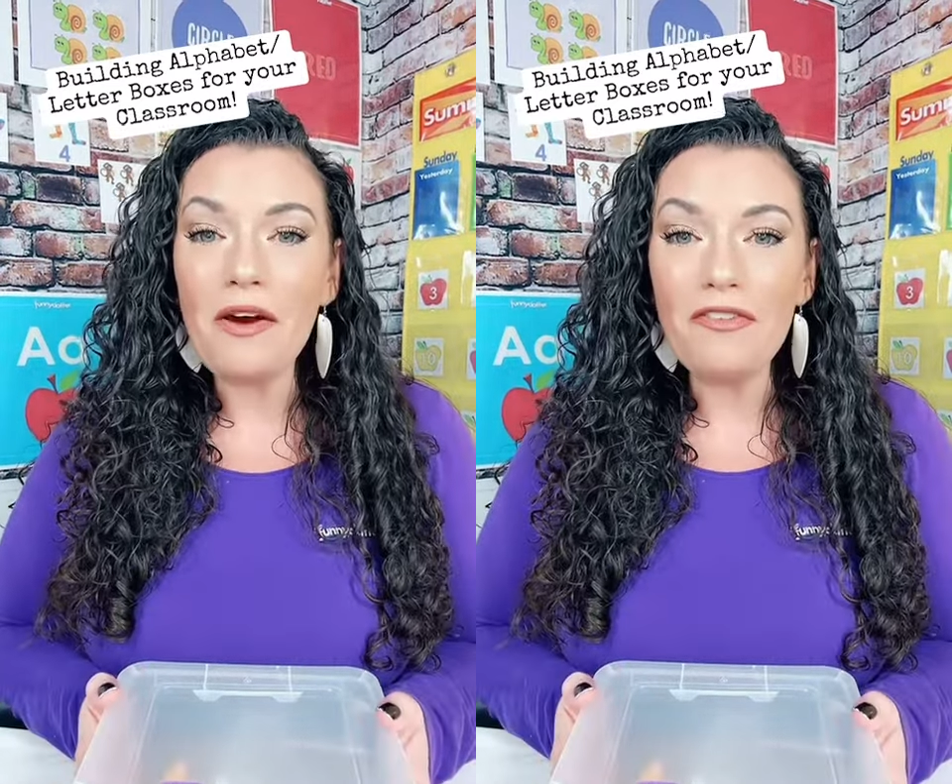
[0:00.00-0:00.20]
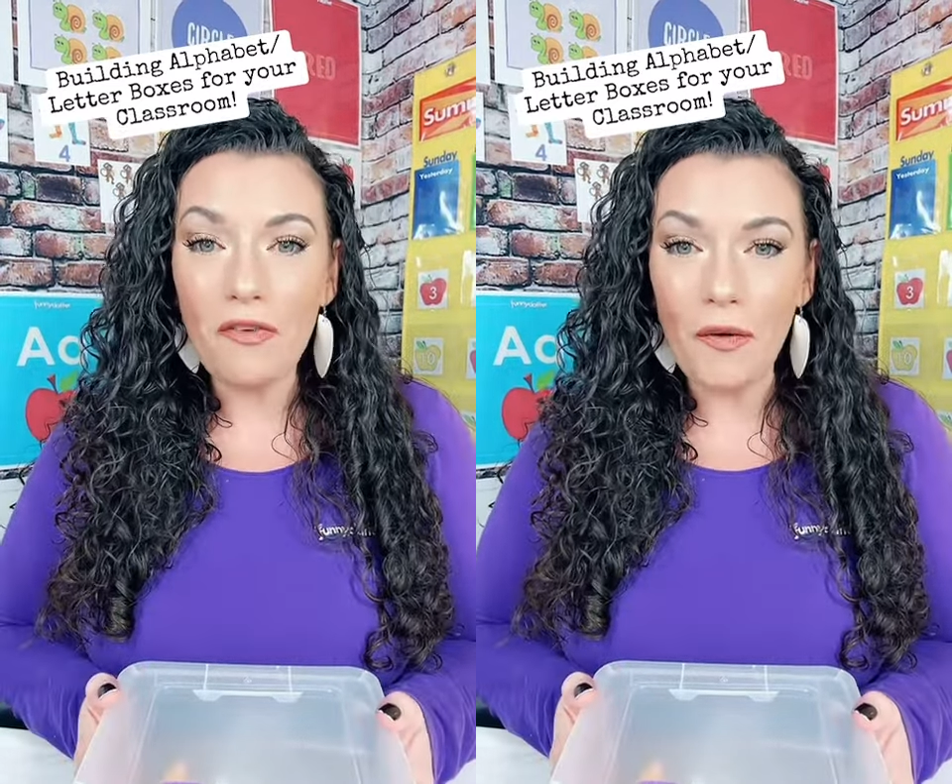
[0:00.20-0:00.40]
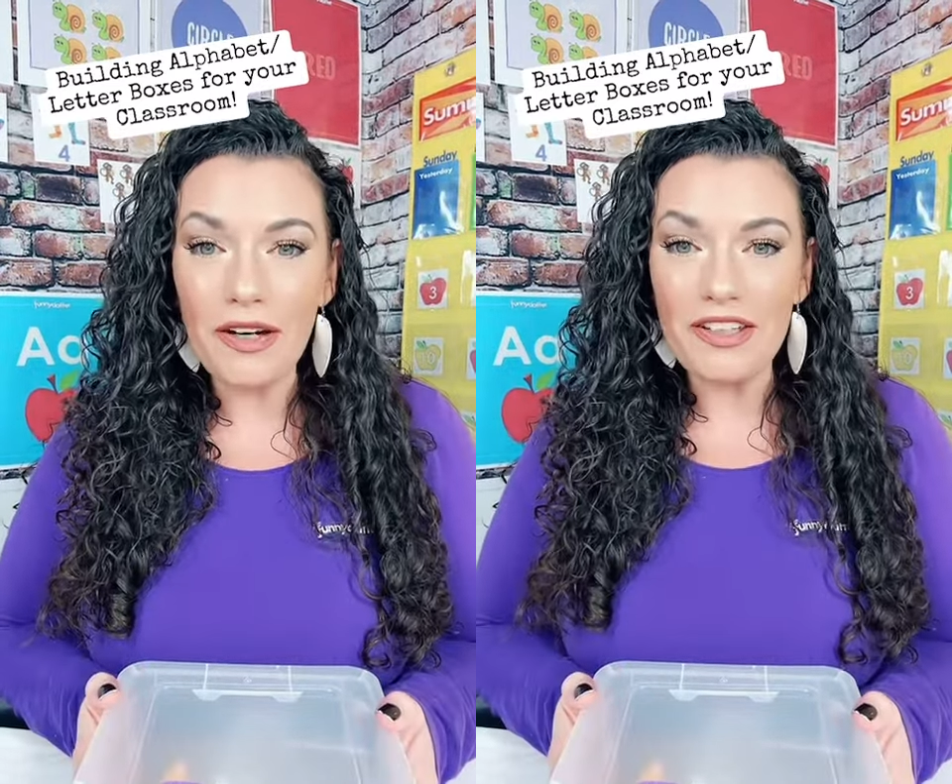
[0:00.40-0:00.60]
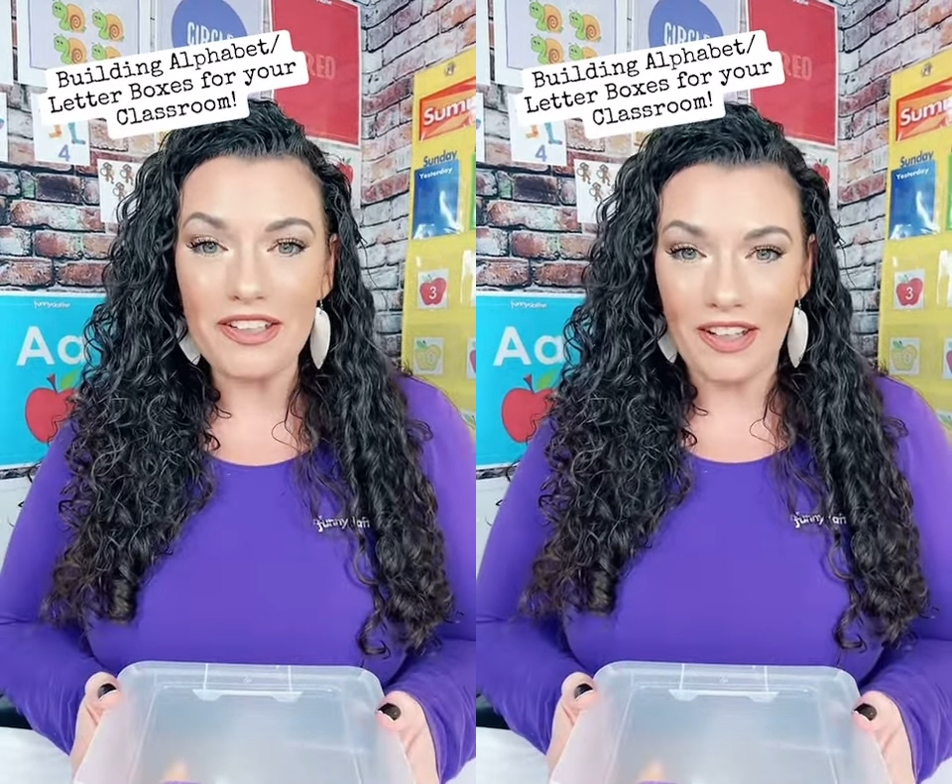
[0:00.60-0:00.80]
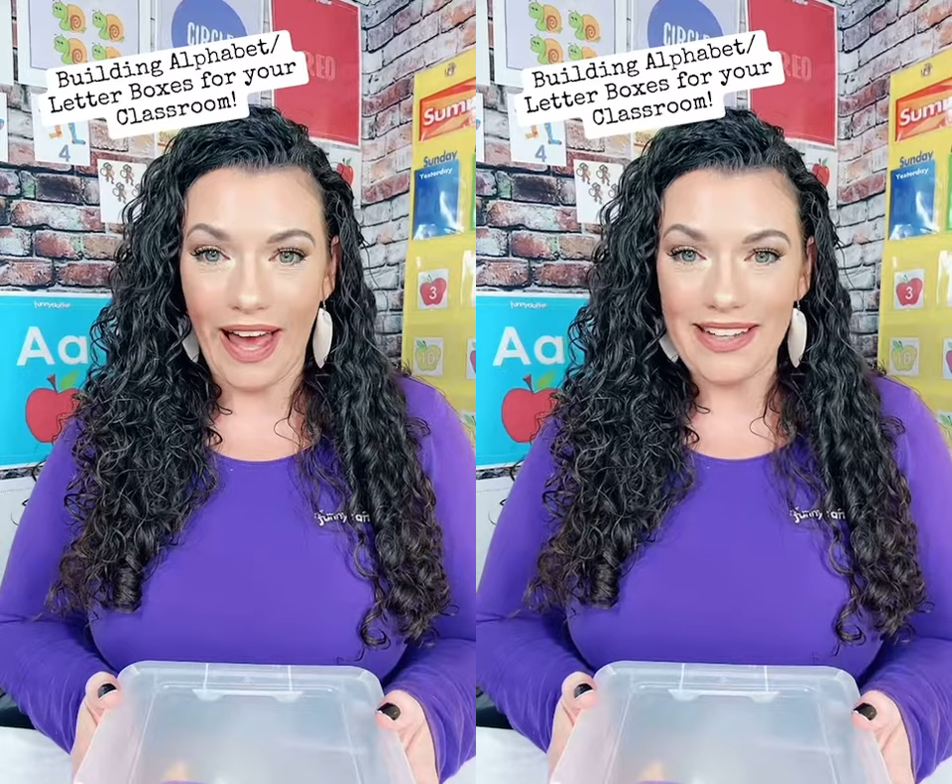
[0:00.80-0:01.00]
for
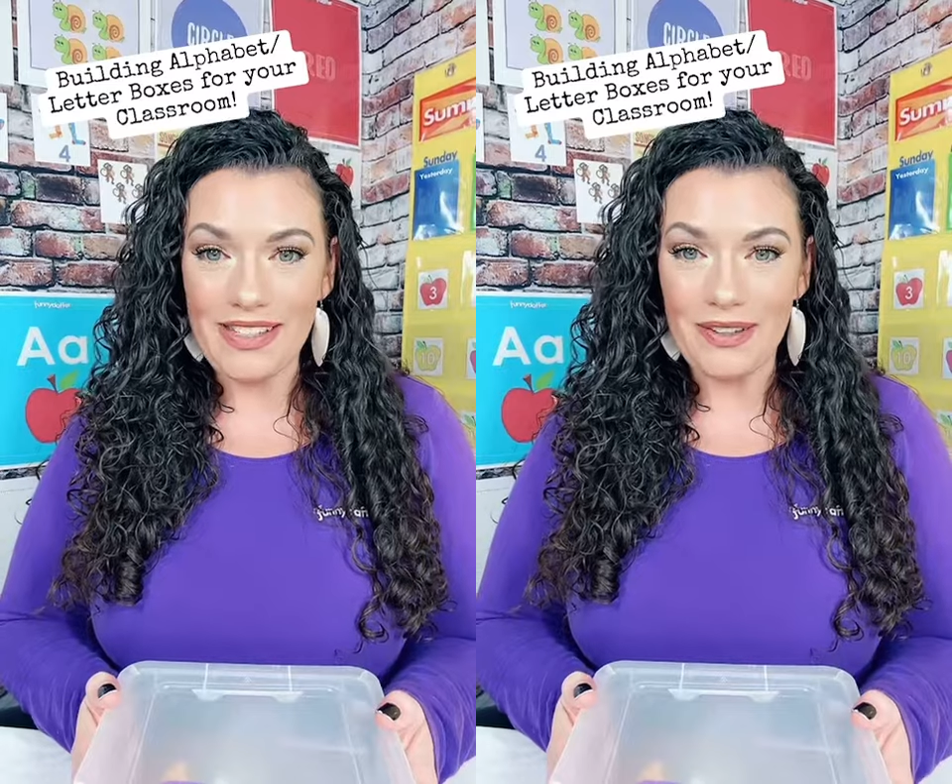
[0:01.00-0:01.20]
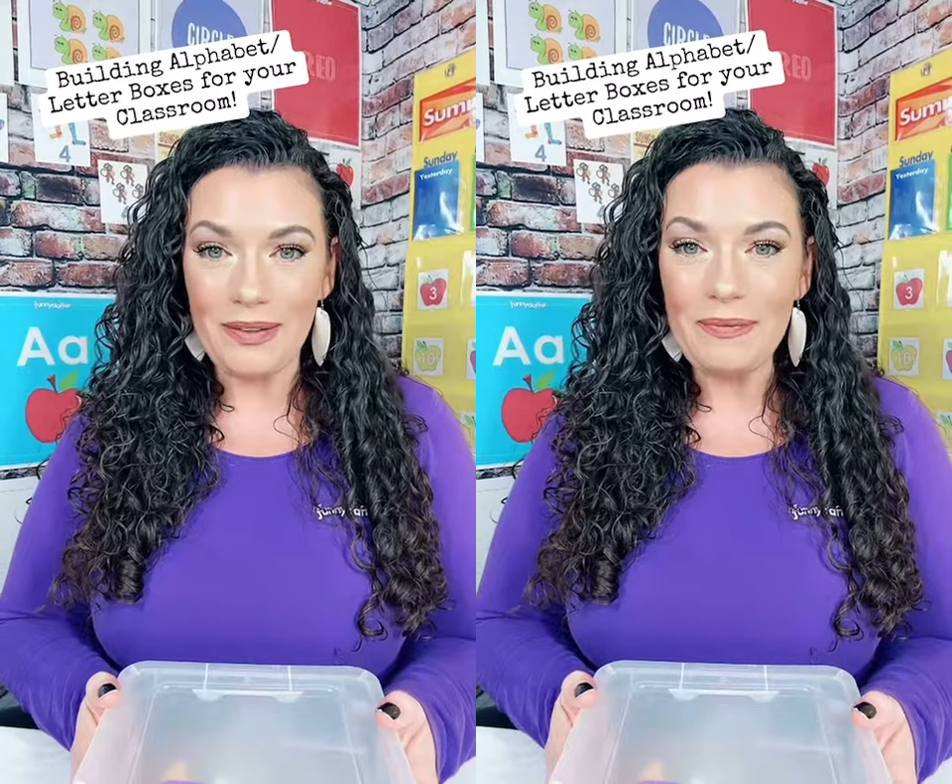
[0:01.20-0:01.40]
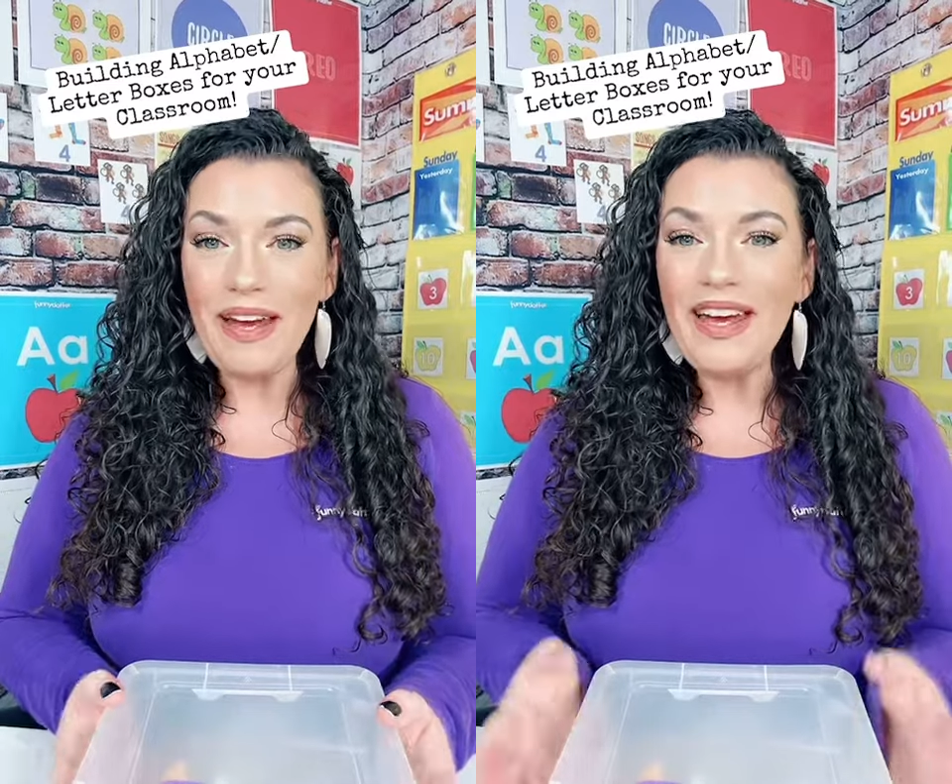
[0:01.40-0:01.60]
your classroom.